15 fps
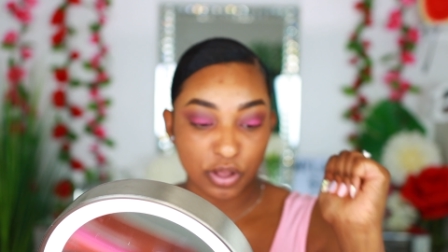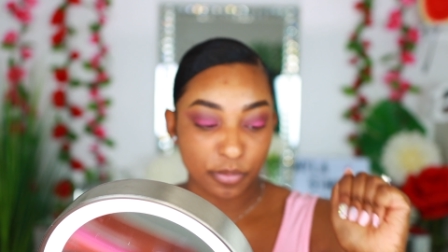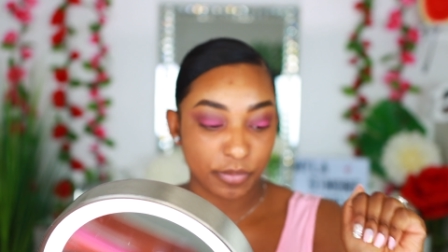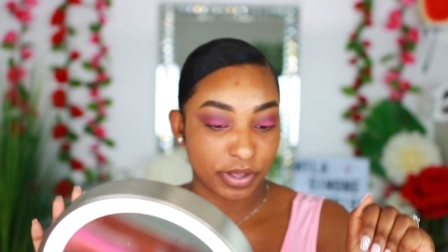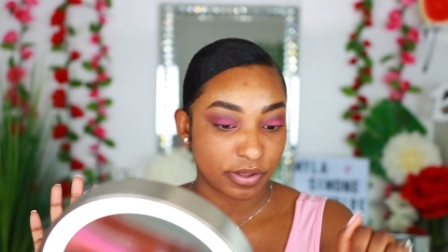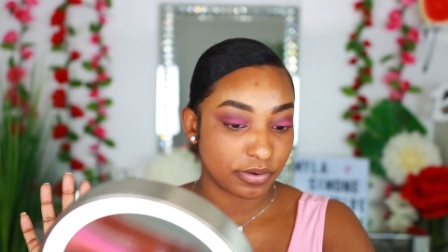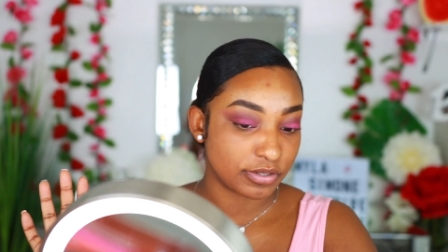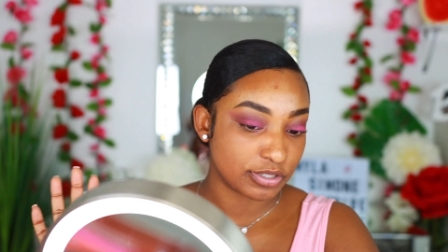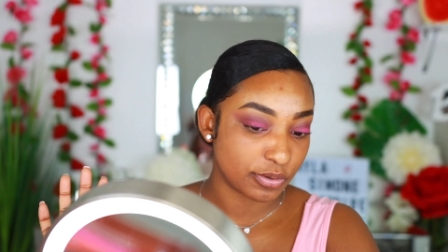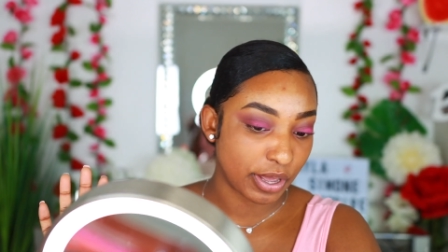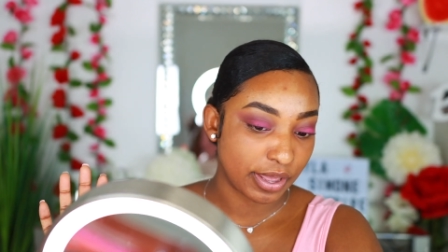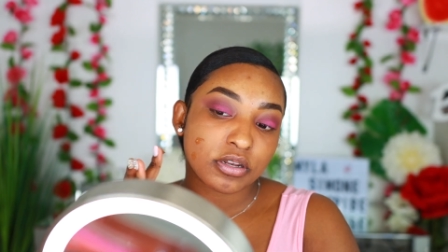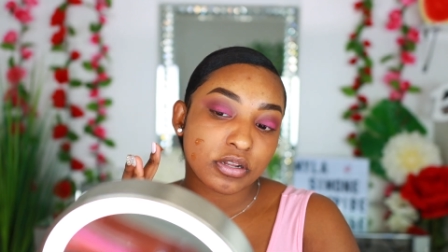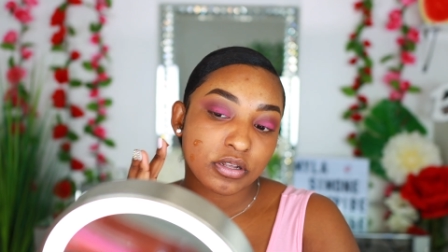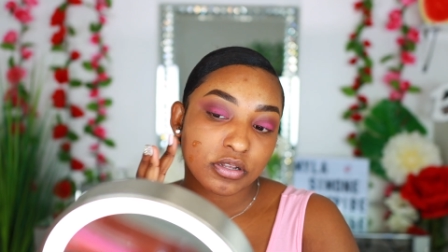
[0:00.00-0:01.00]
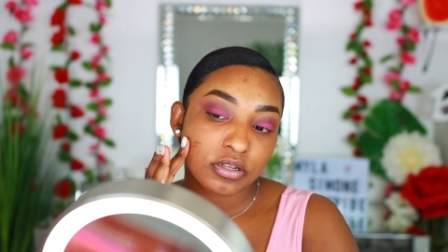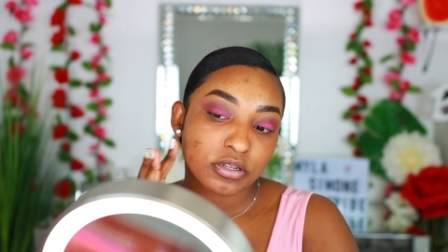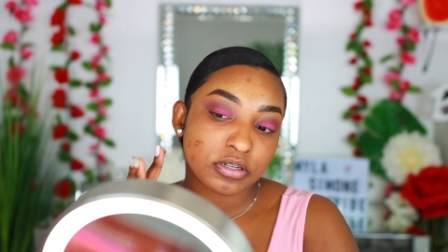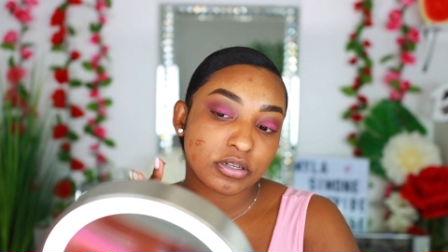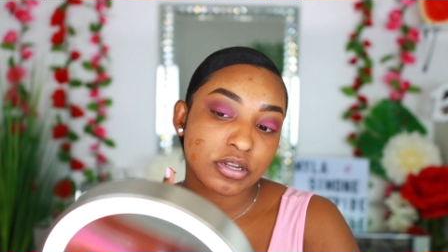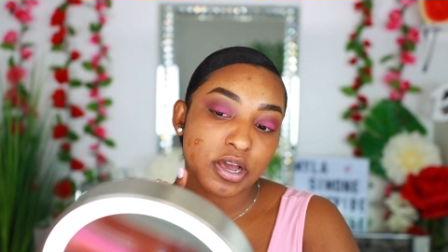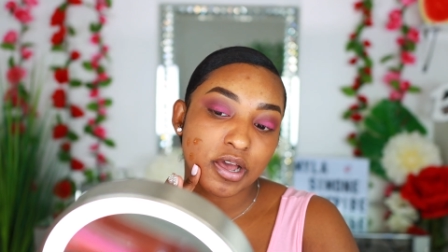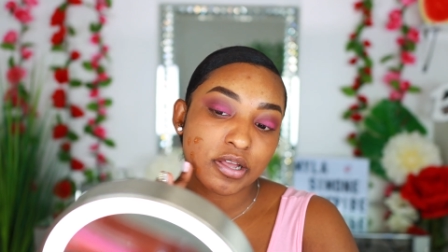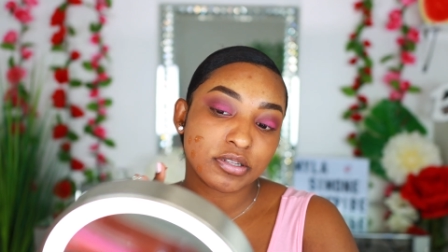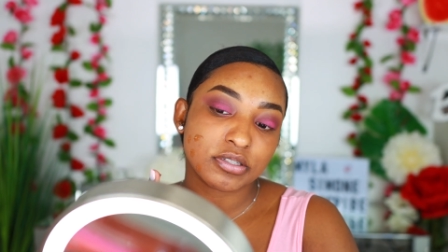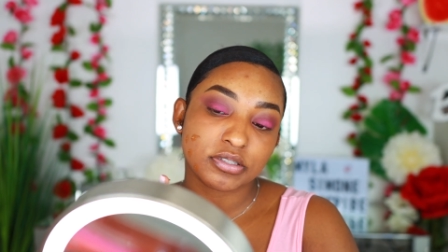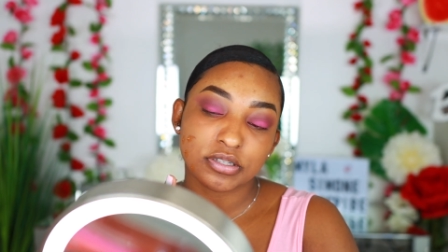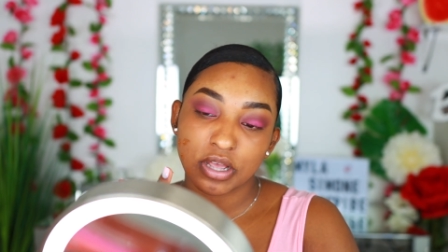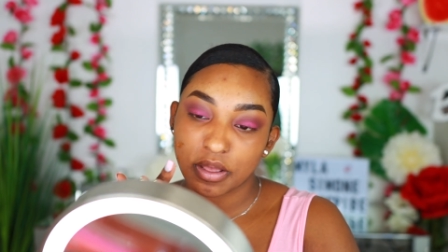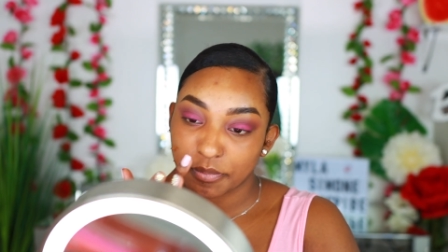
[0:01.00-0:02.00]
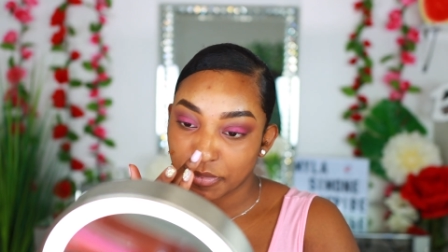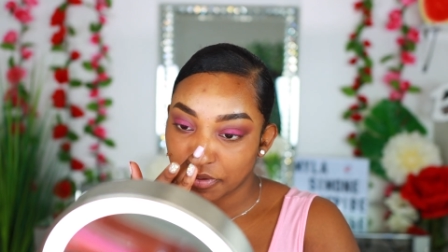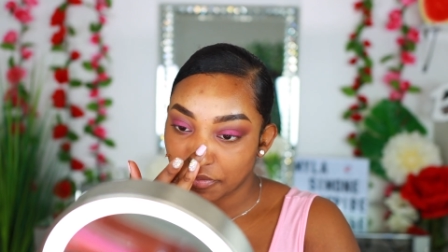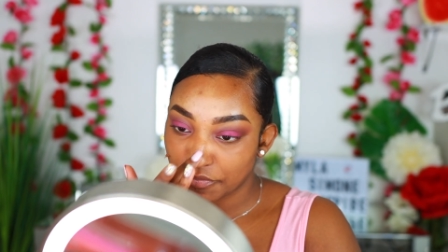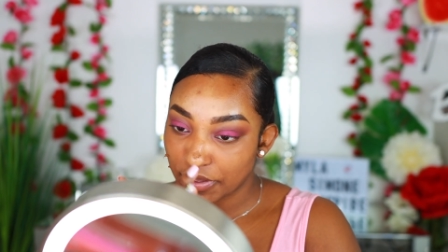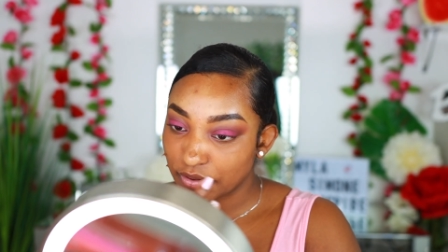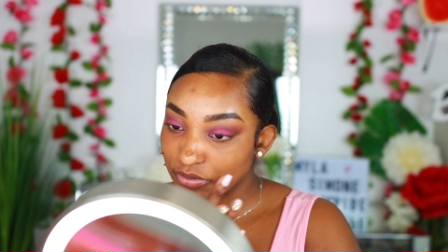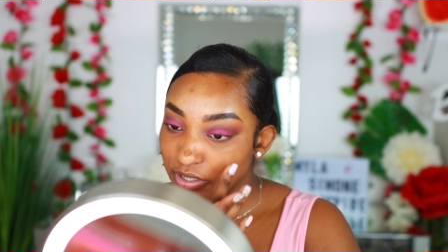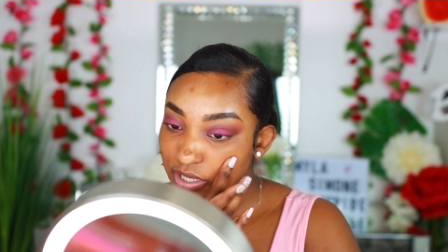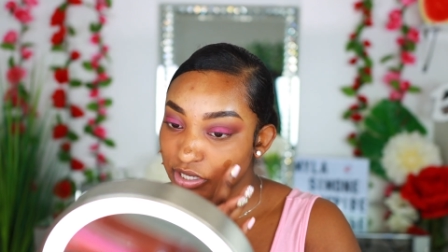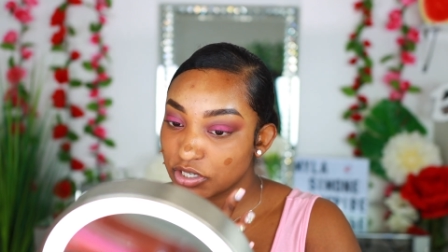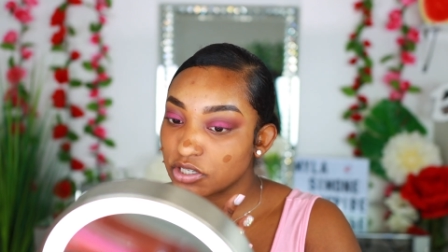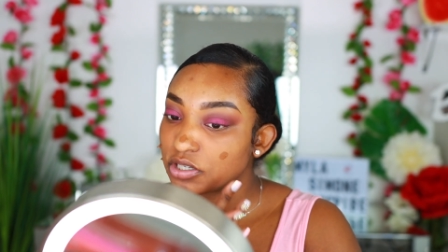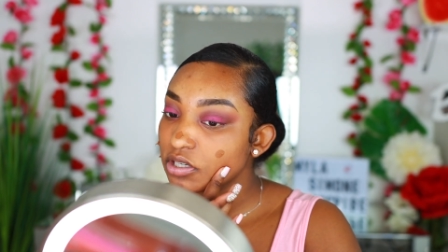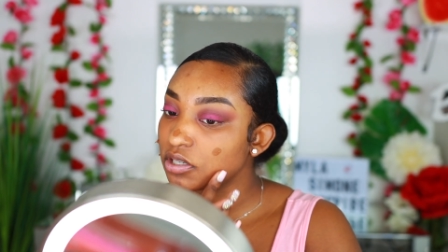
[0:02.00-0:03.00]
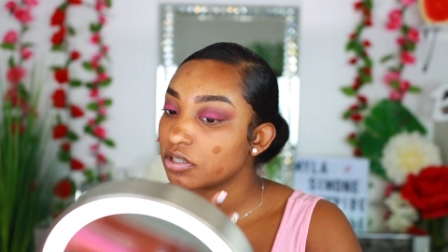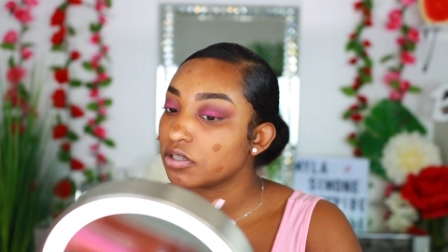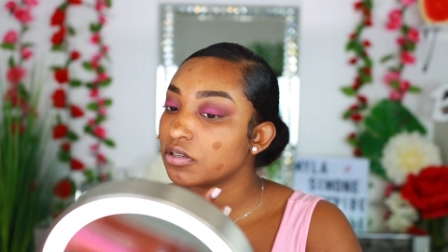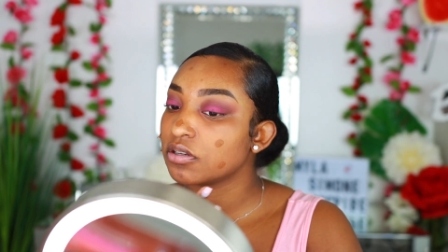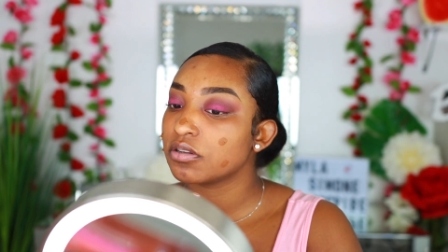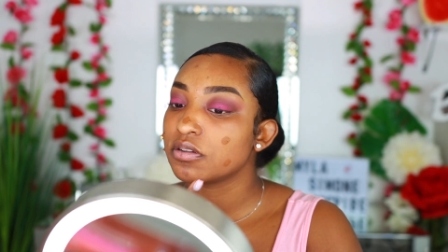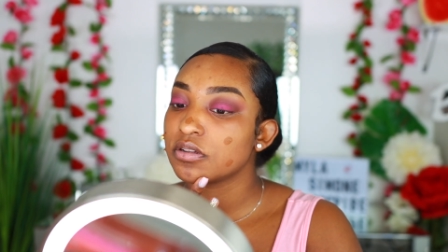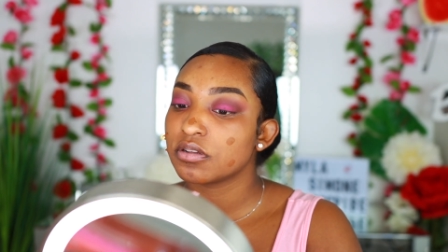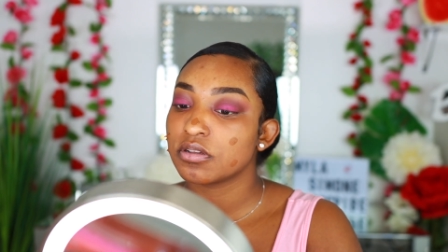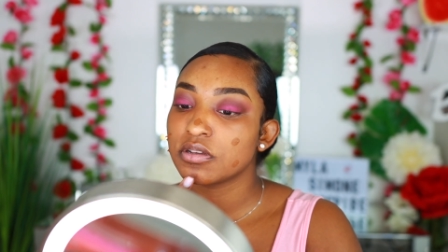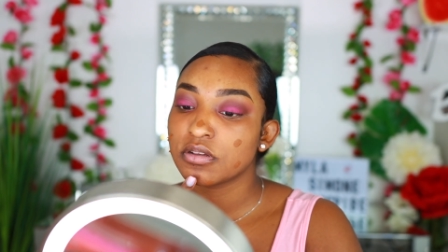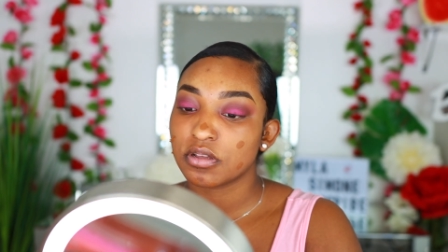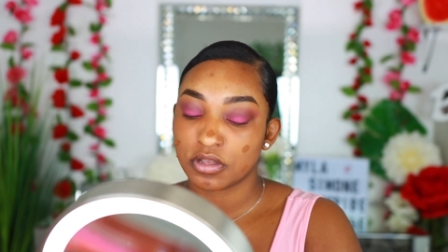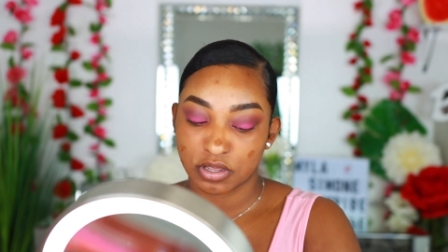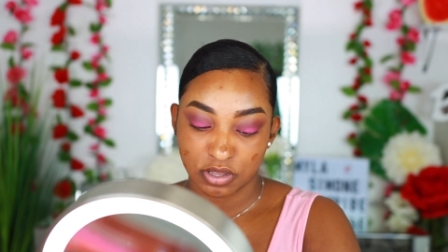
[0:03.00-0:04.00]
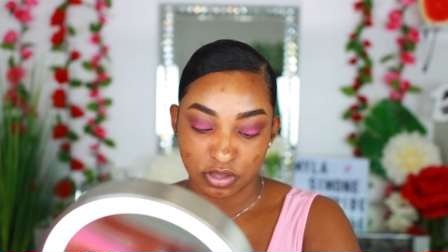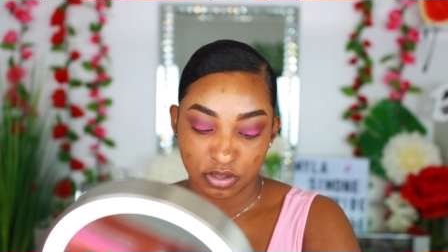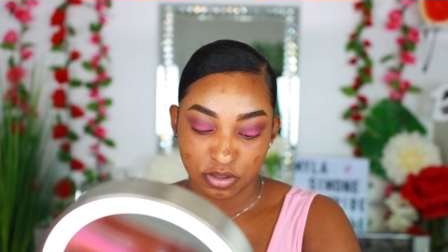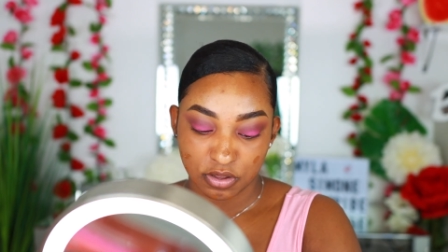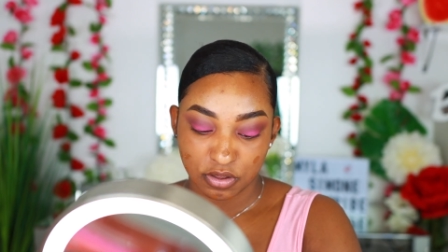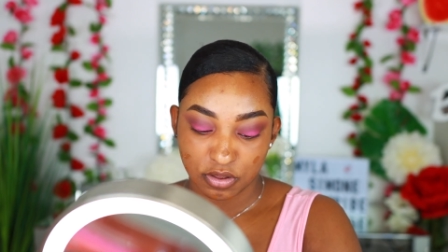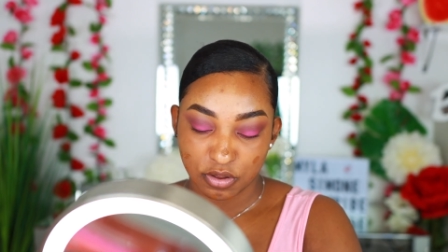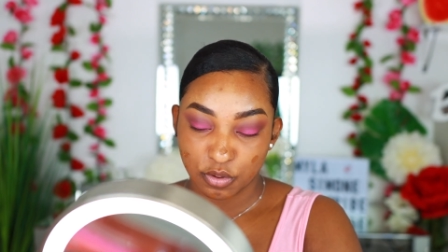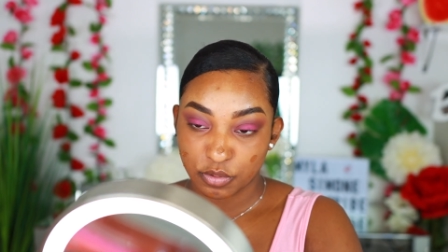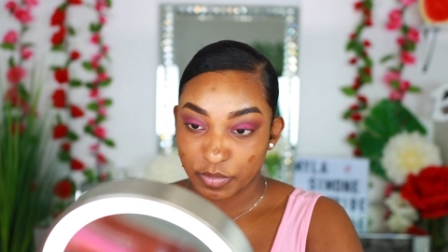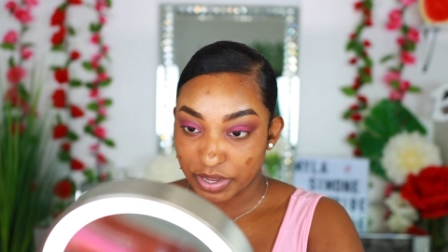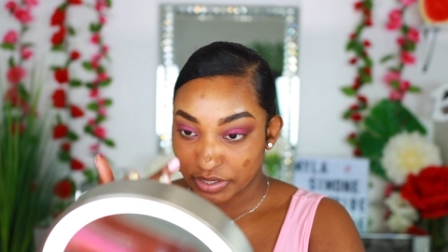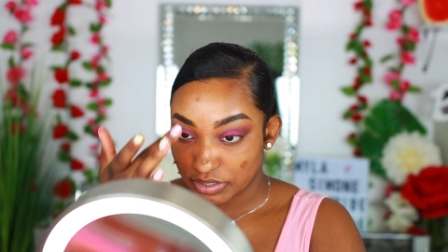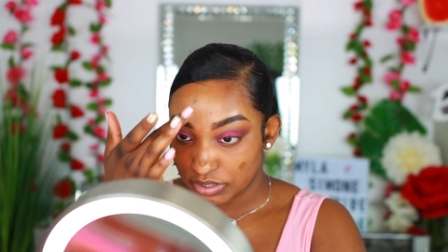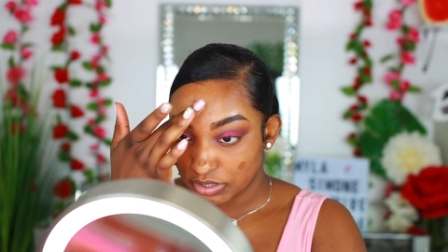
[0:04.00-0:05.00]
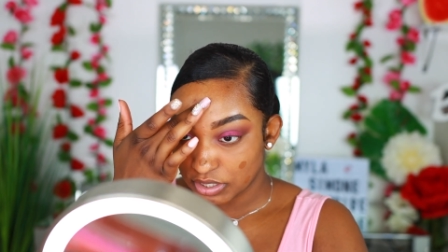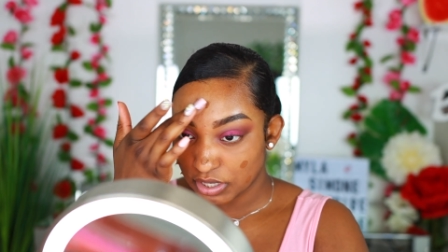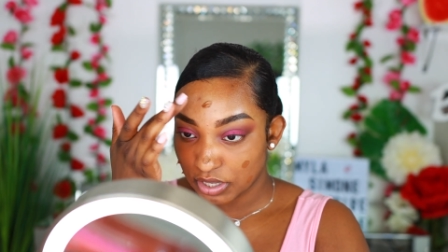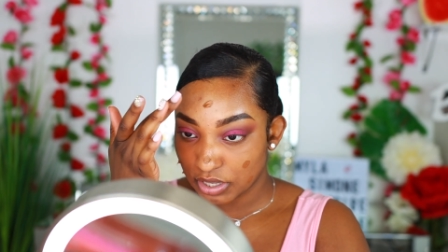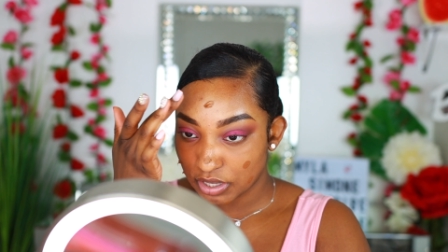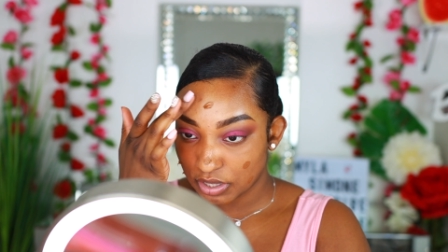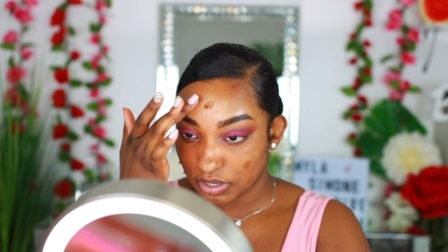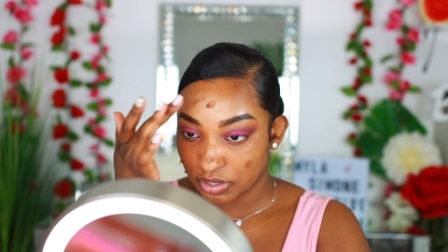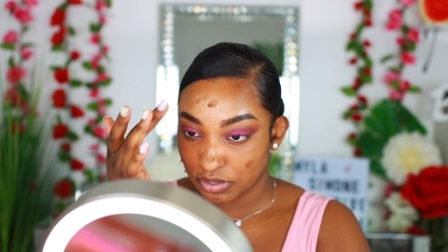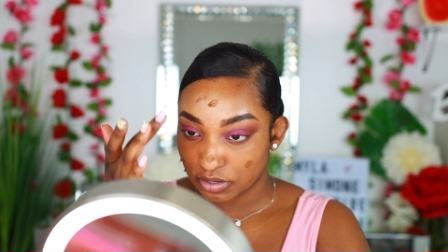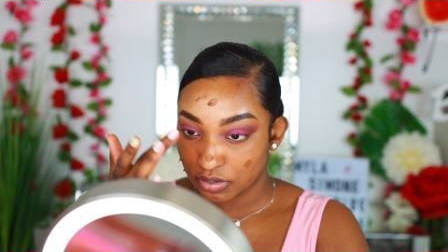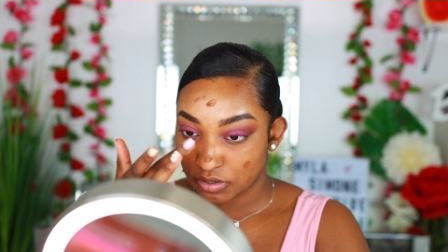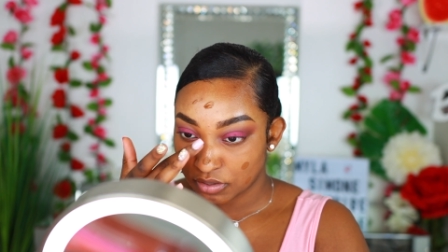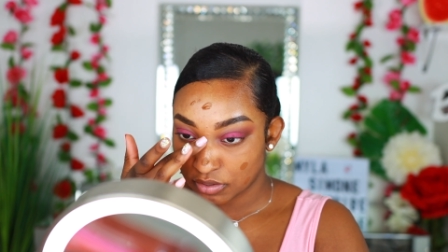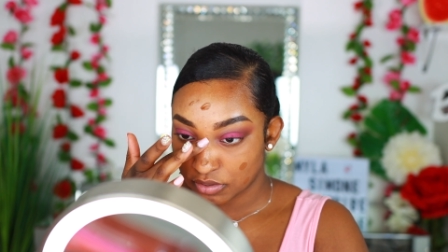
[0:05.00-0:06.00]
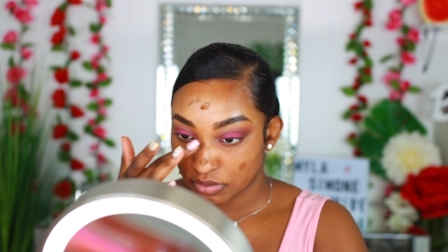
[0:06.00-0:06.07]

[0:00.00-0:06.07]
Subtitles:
own, but it's okay. And dot some foundation on my skin.